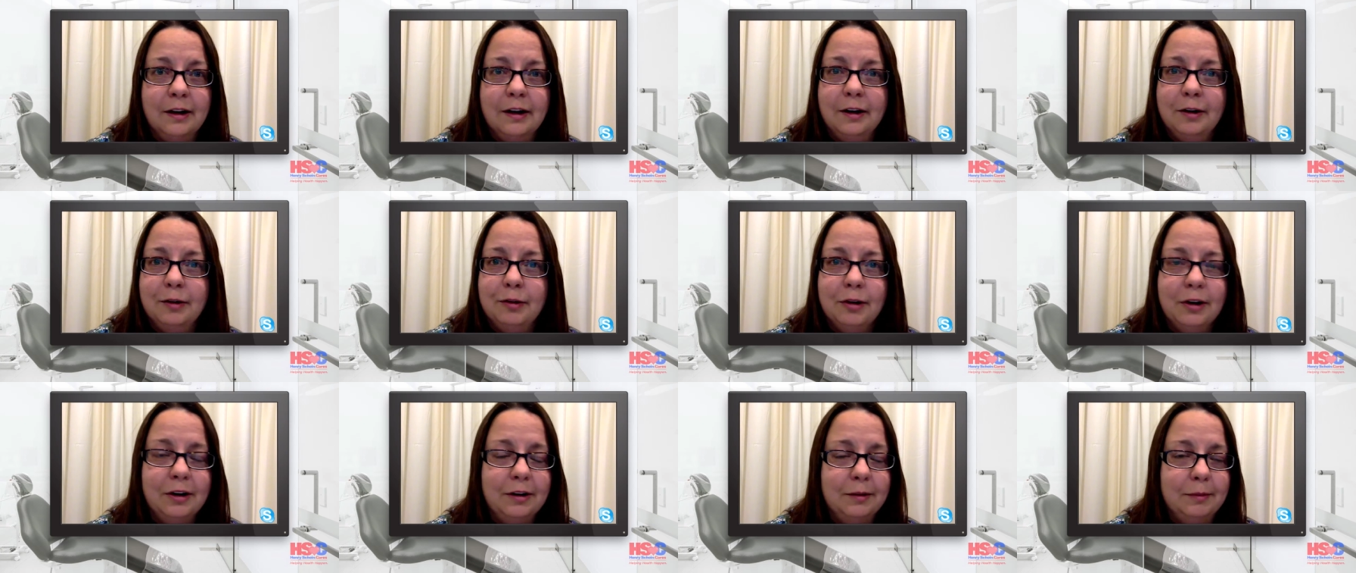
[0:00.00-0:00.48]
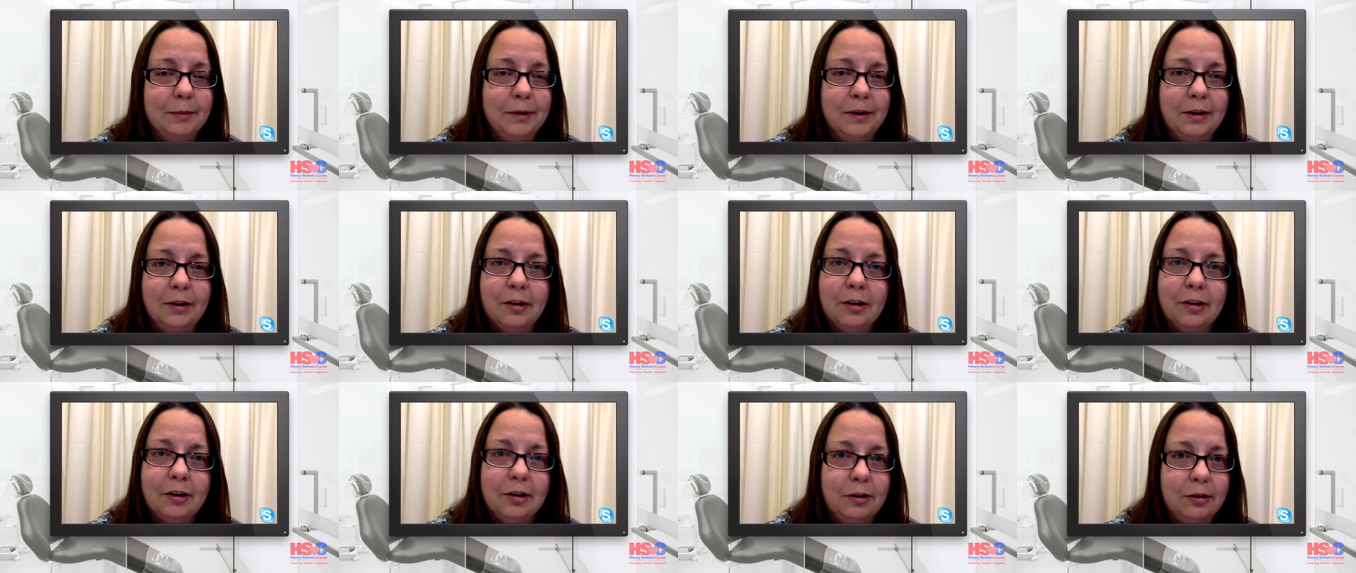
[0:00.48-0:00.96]
and he greeted me
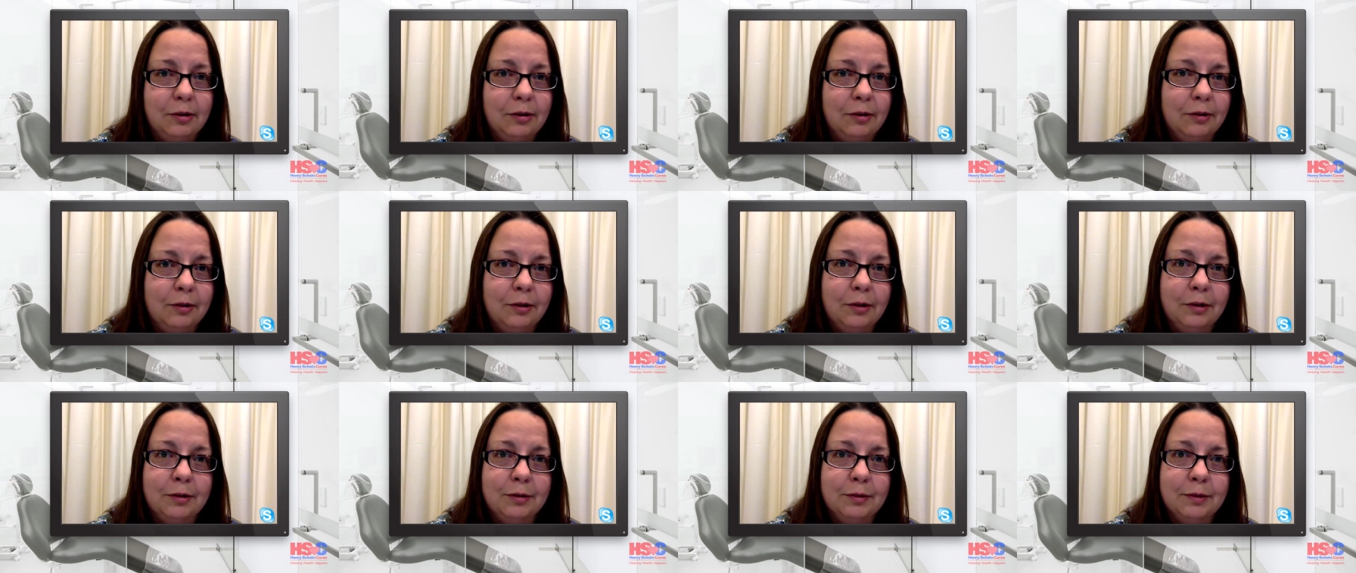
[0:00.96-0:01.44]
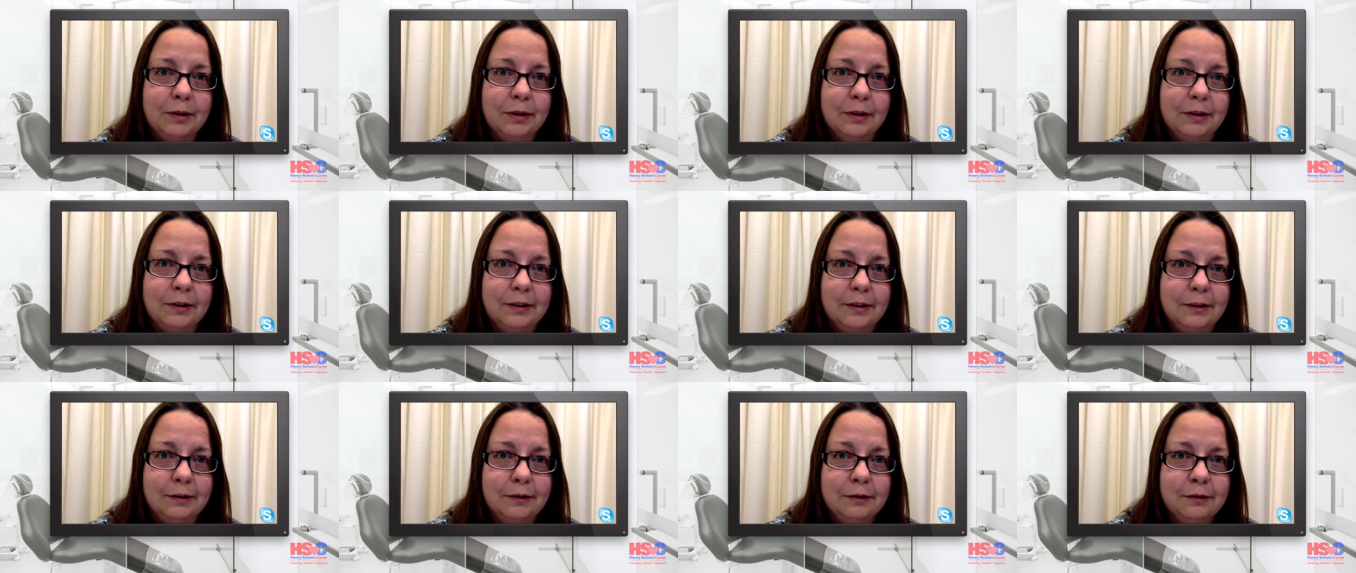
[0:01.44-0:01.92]
like a long lost
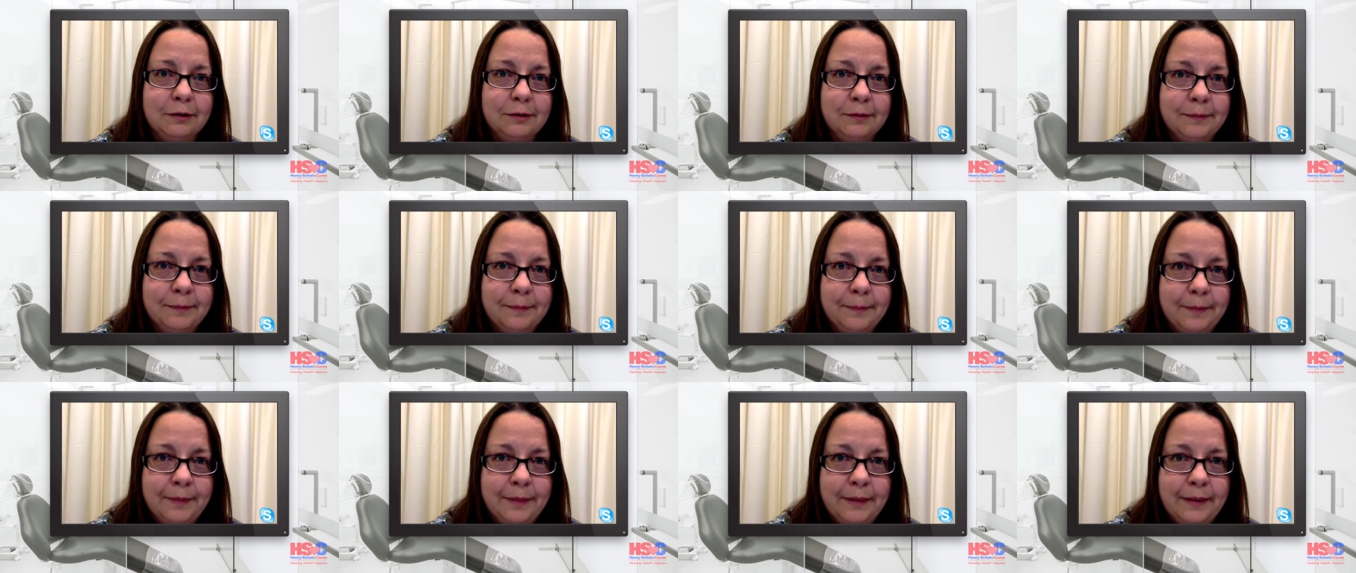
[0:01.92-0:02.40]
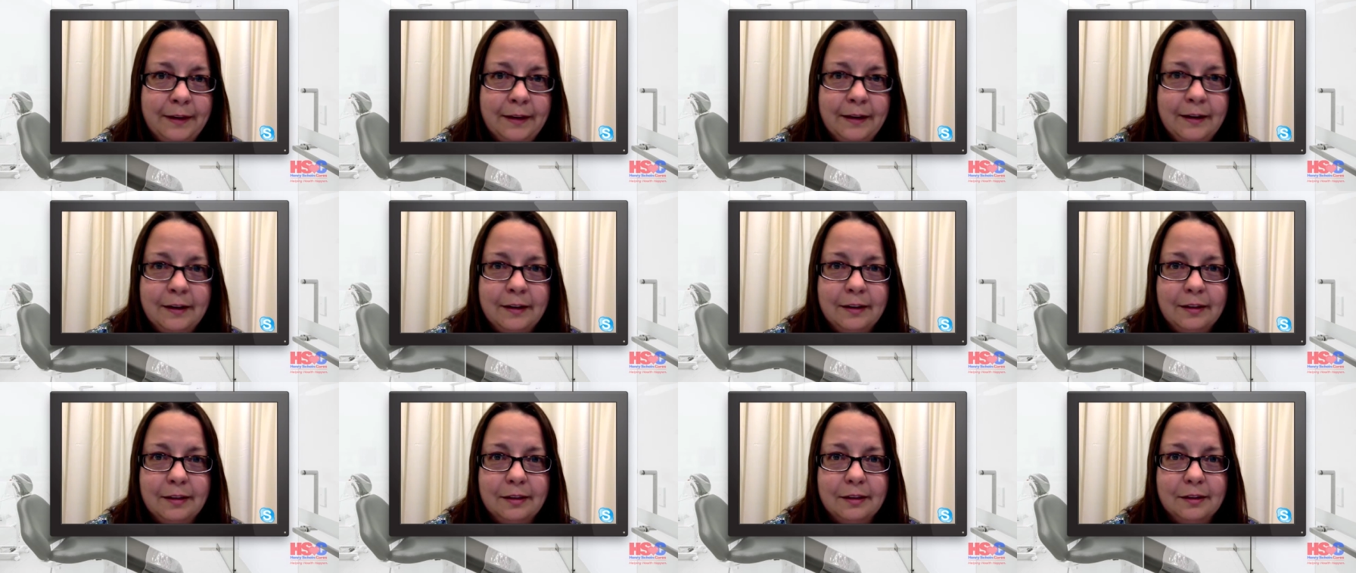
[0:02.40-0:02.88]
relative
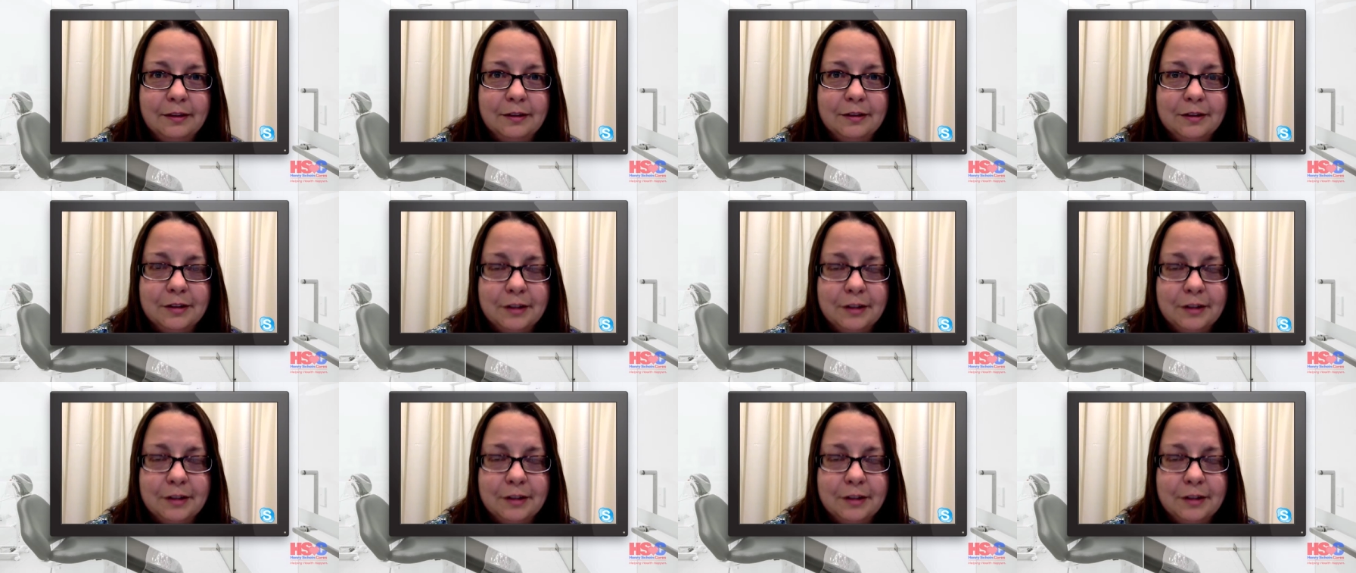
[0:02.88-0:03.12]
the